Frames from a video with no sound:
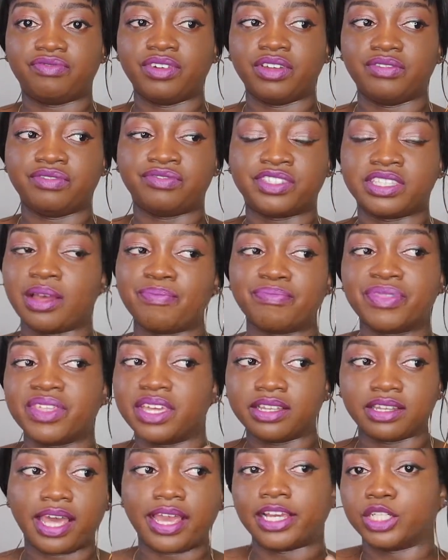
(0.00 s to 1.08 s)
if
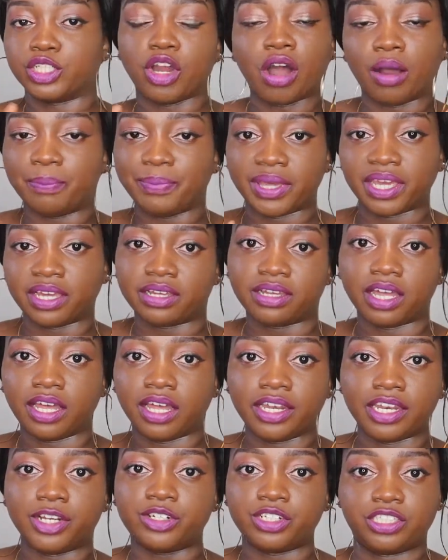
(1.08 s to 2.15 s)
something like a topic,
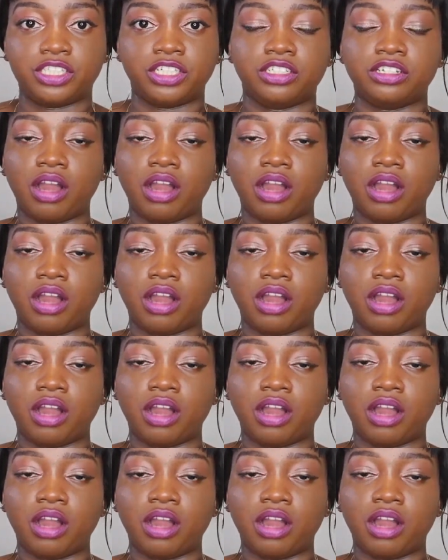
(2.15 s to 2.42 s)
an interesting